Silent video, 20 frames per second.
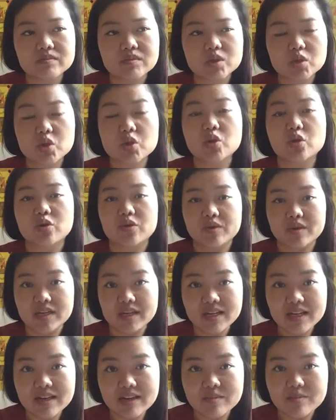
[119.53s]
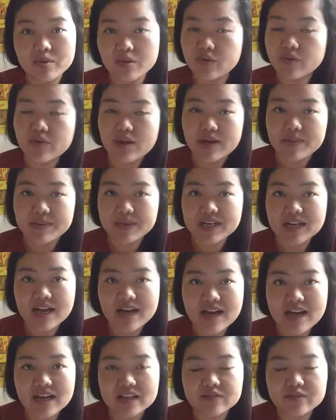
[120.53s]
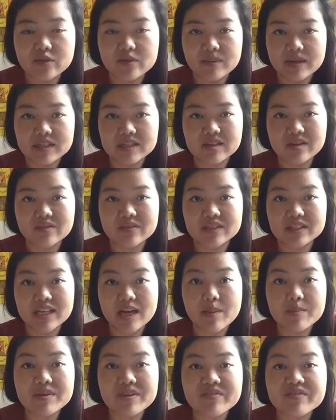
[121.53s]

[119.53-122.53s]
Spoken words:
story programming I had for myself is I'm